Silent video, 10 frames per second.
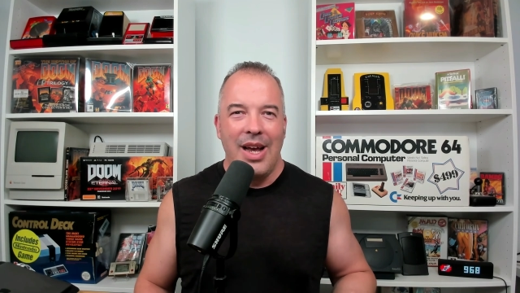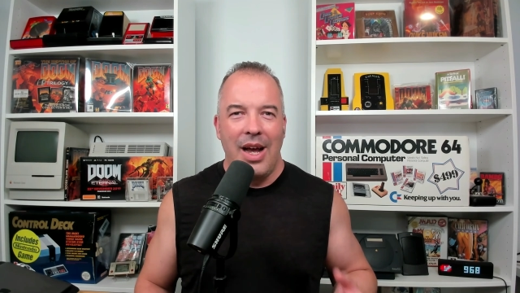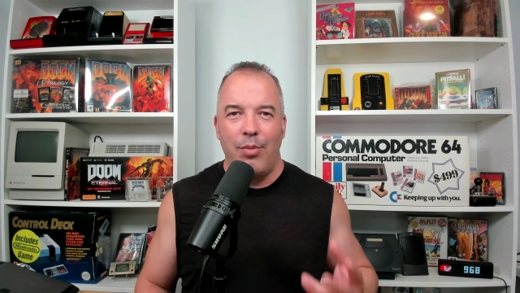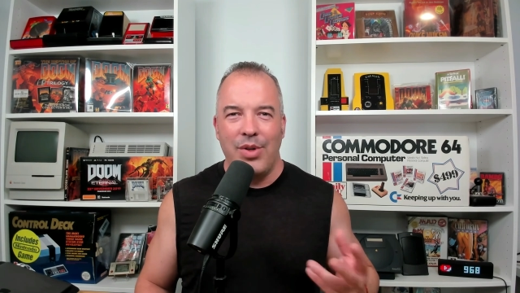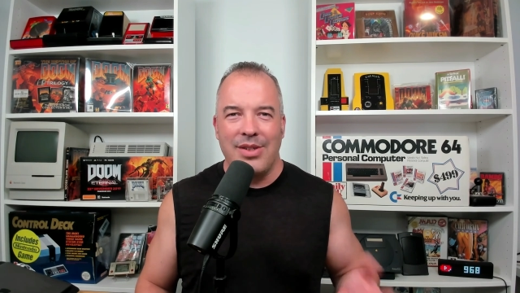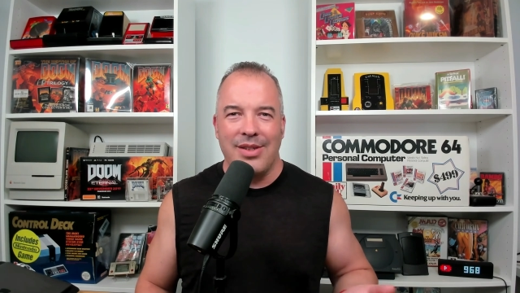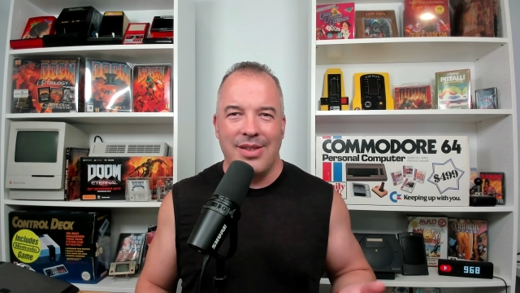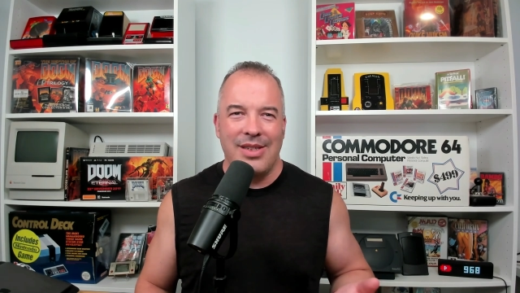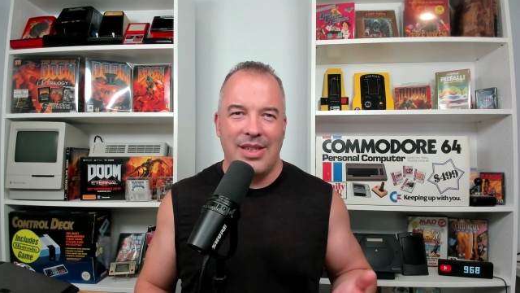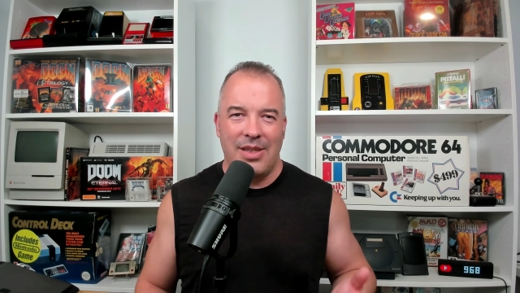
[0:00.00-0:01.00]
And
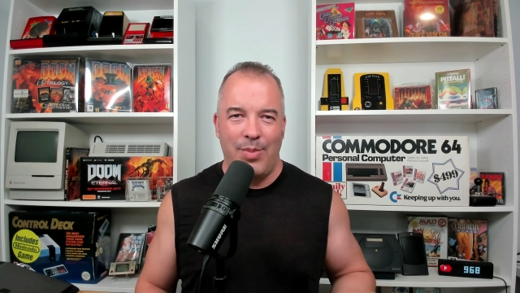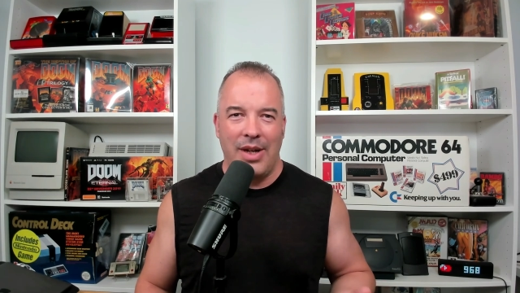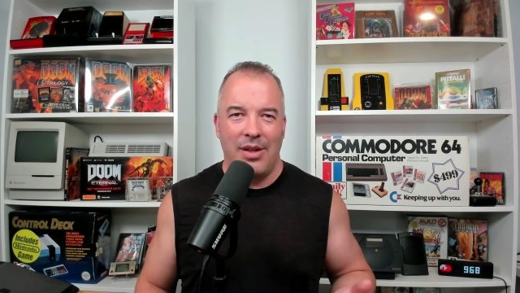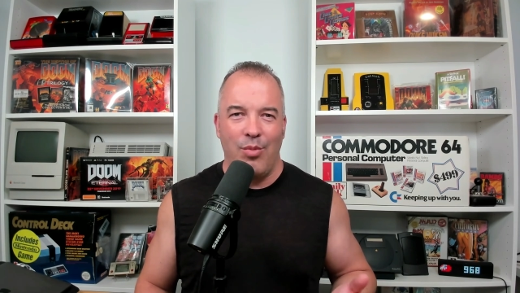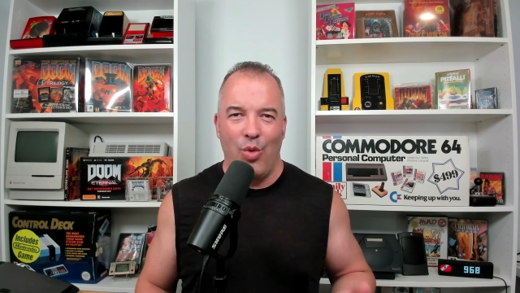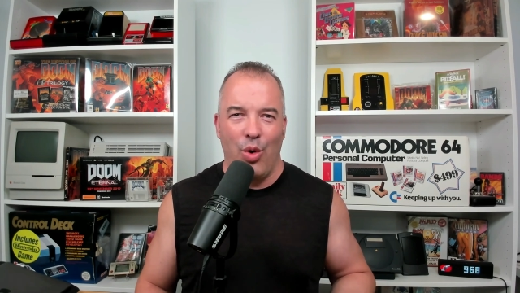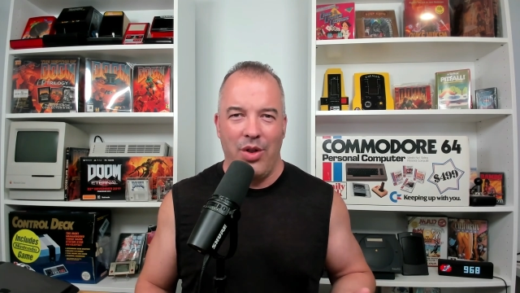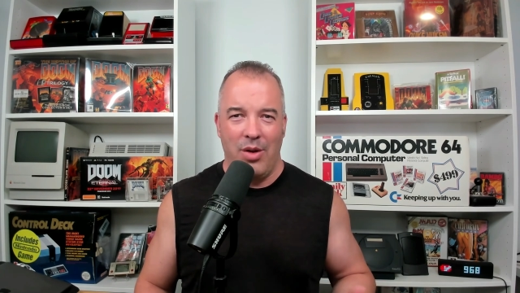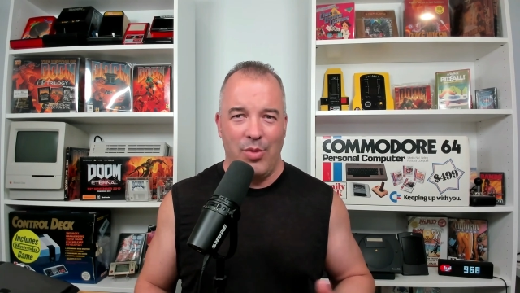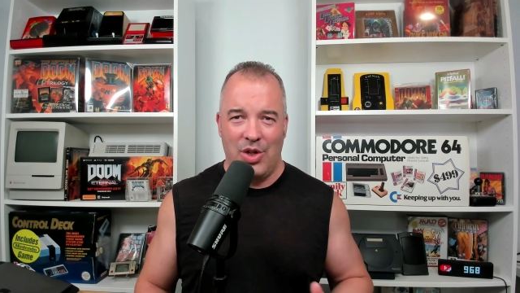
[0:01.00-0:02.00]
businesses expected more
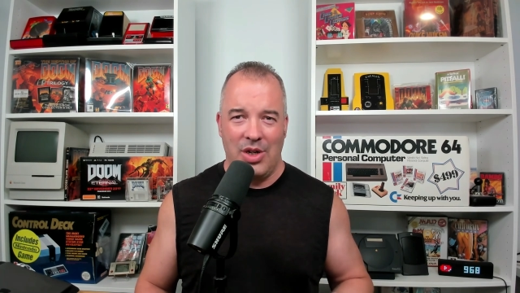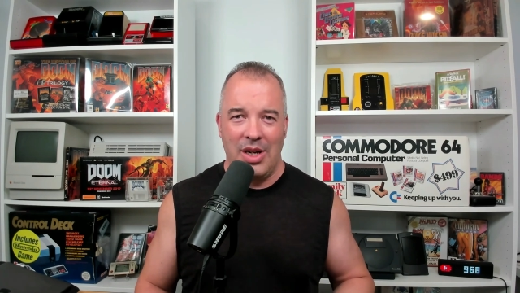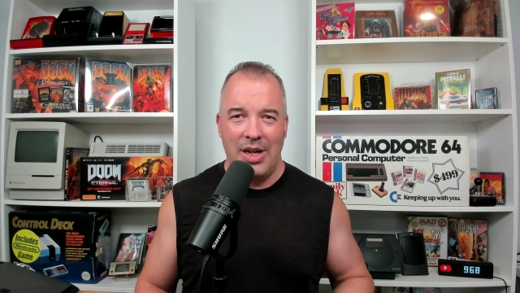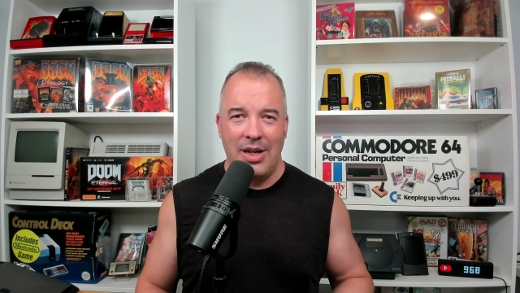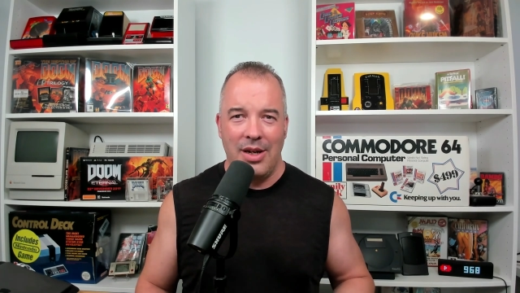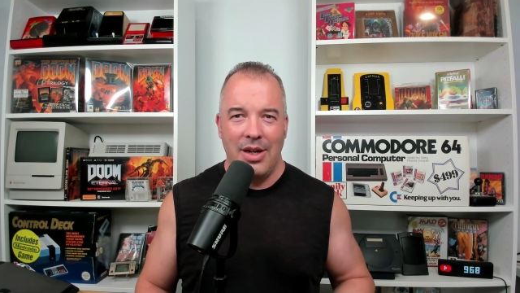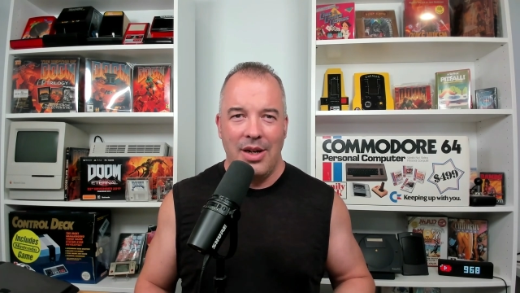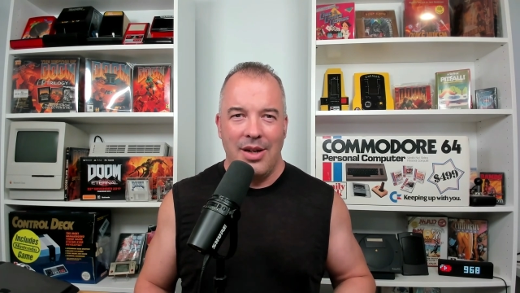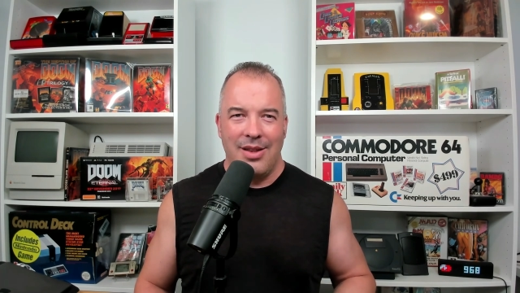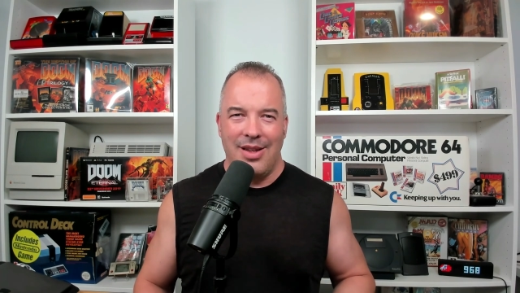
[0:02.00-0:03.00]
than a machine
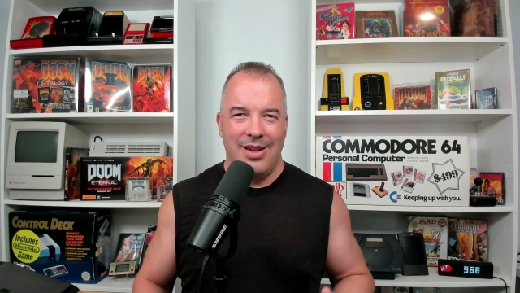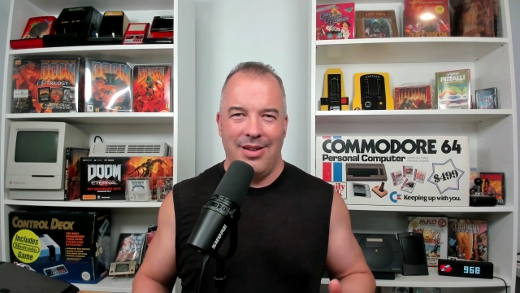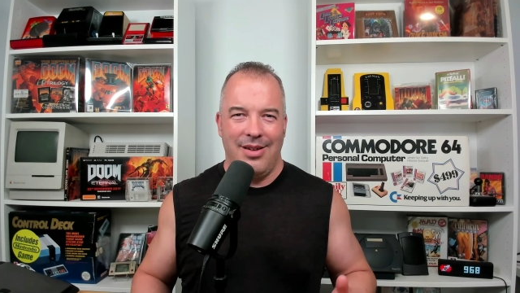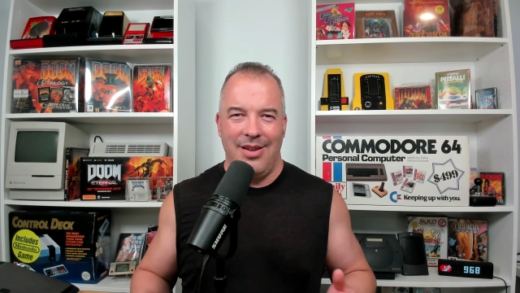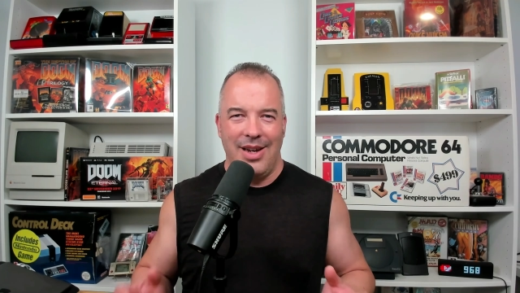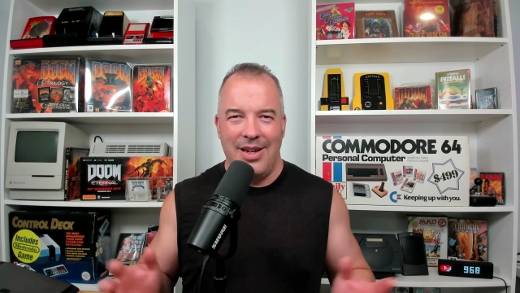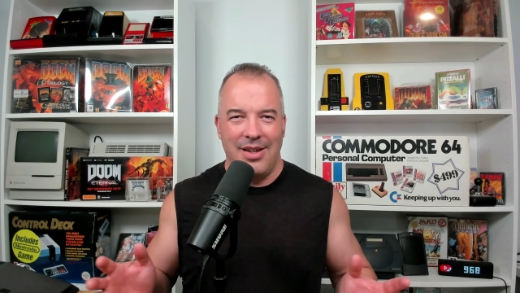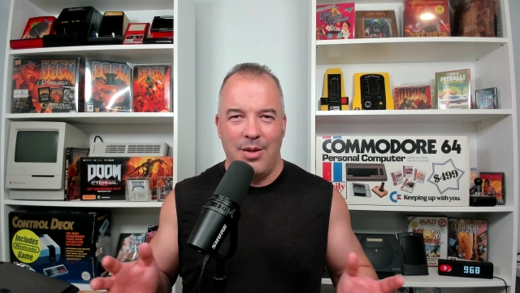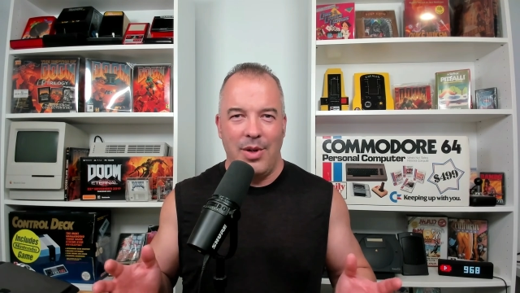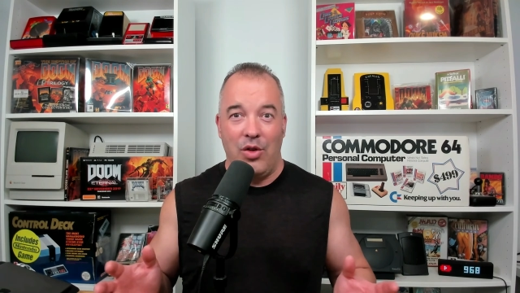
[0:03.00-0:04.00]
that needed
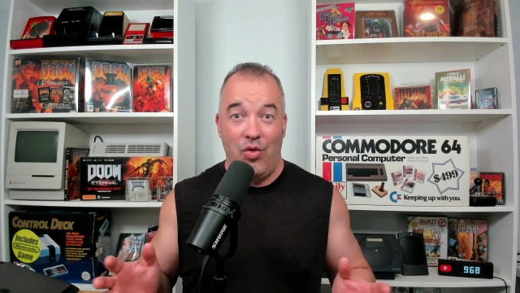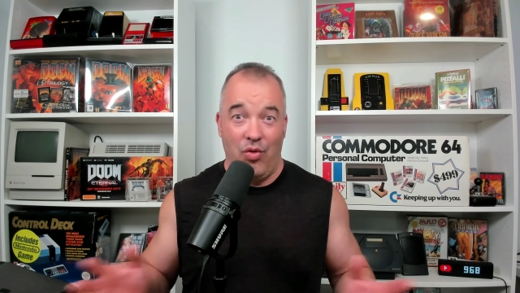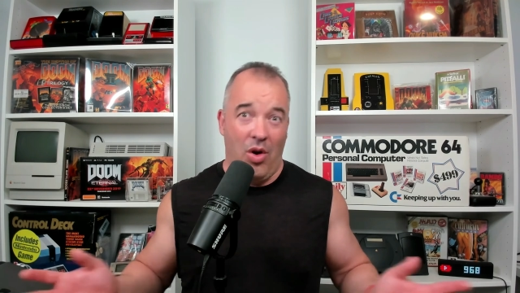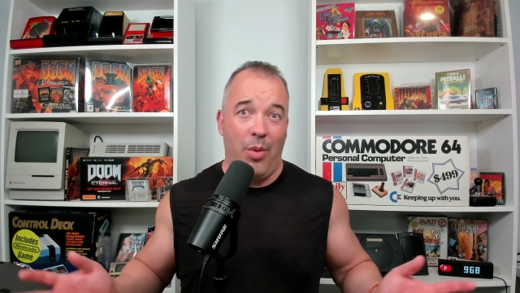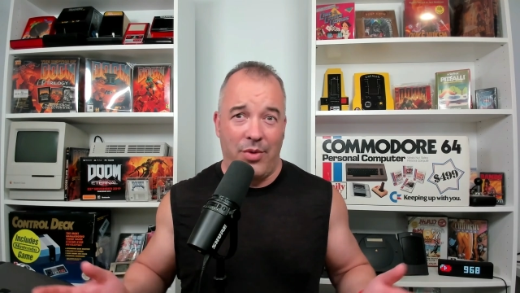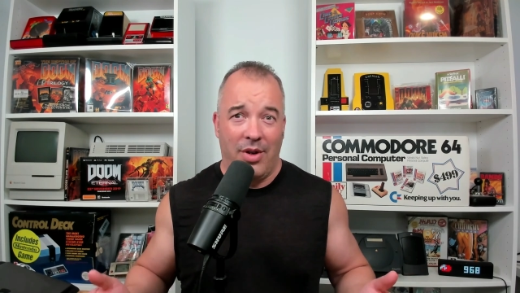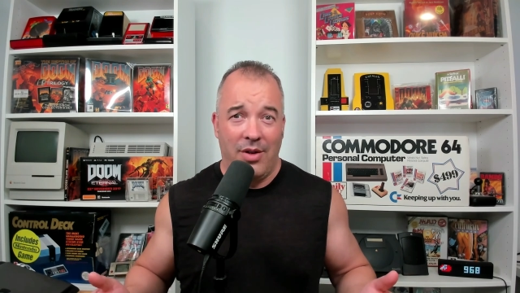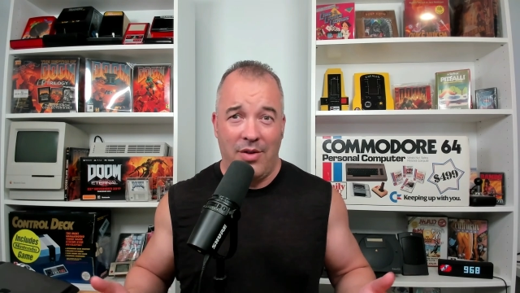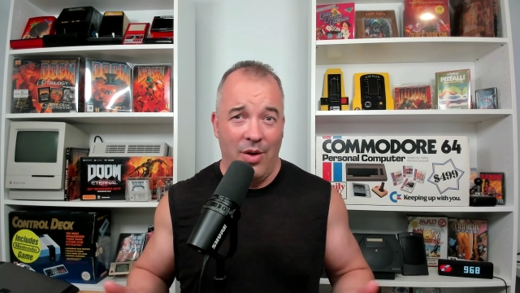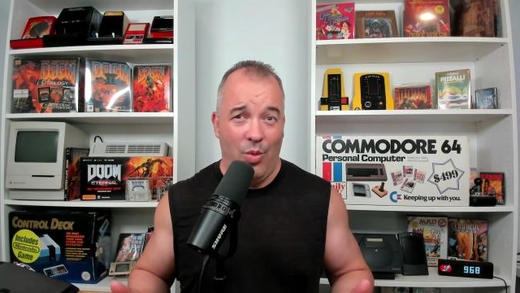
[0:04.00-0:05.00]
to be dropped
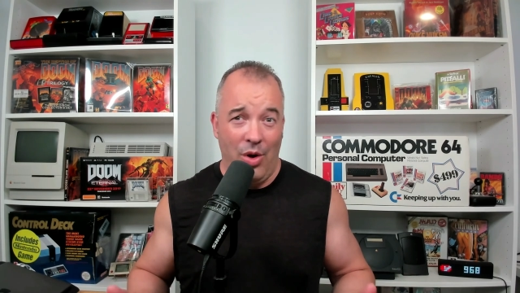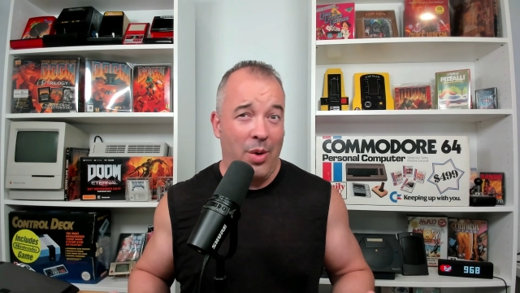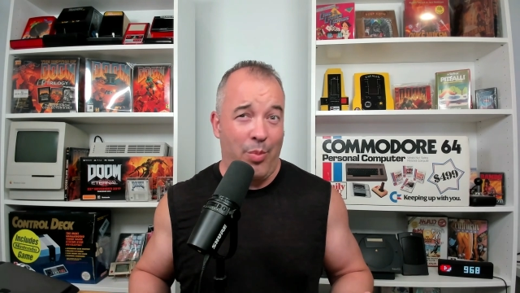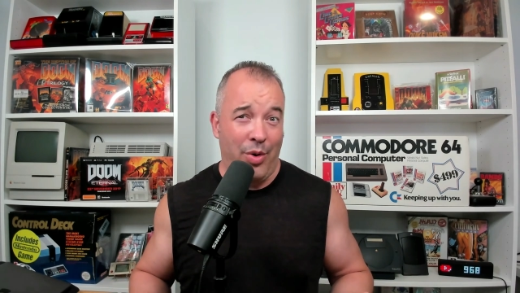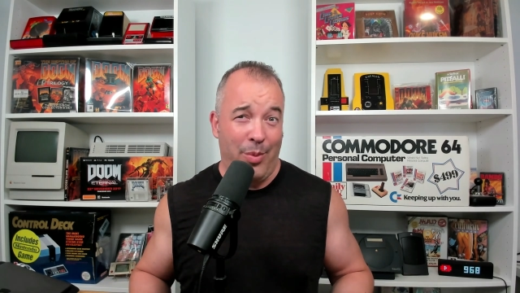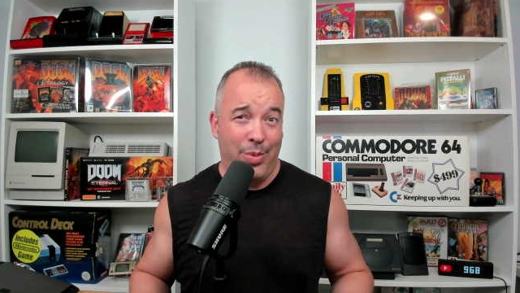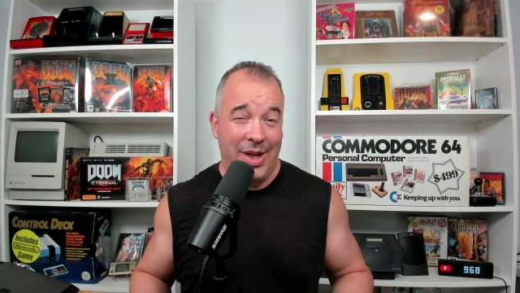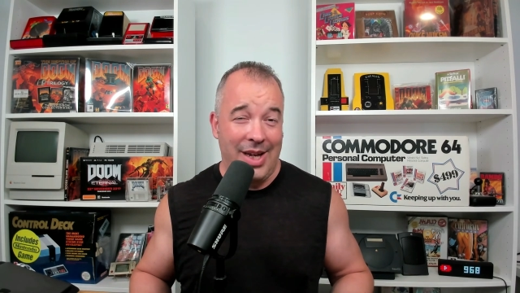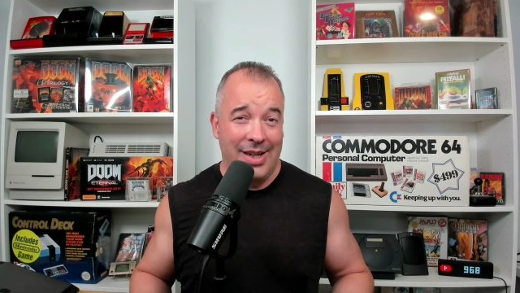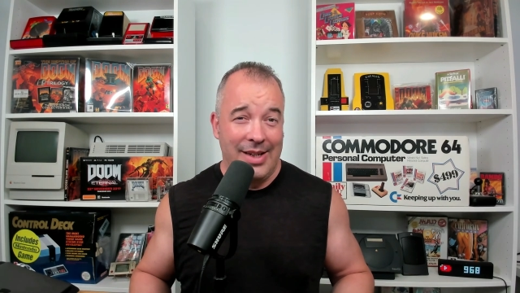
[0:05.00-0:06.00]
to work
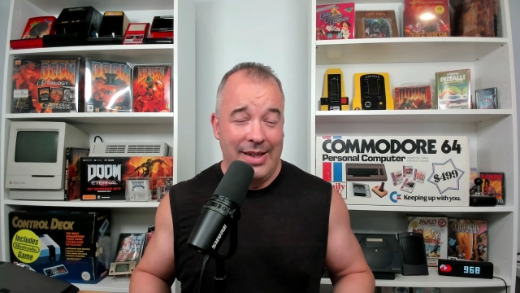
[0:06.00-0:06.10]
properly.